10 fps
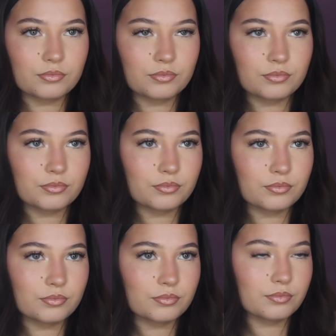
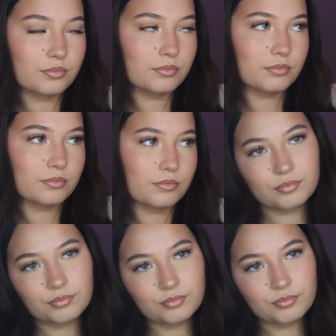
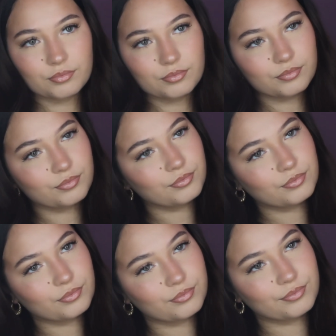
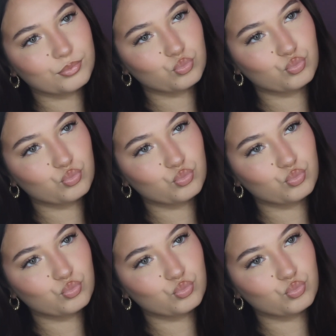Nobody speaks.